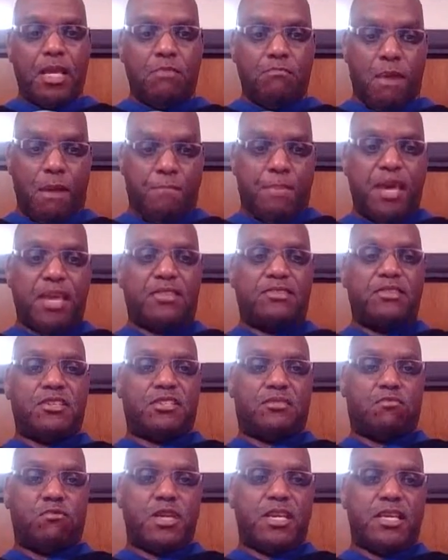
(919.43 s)
My pick
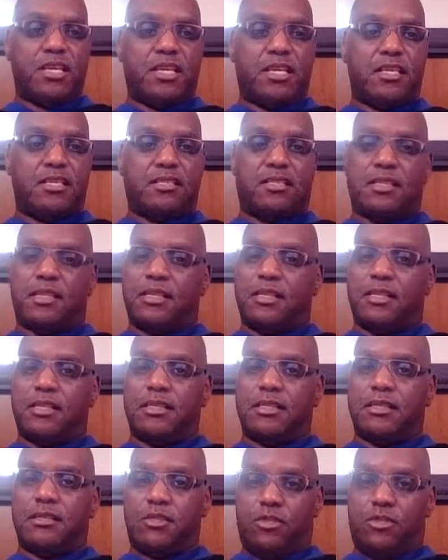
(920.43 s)
this week is the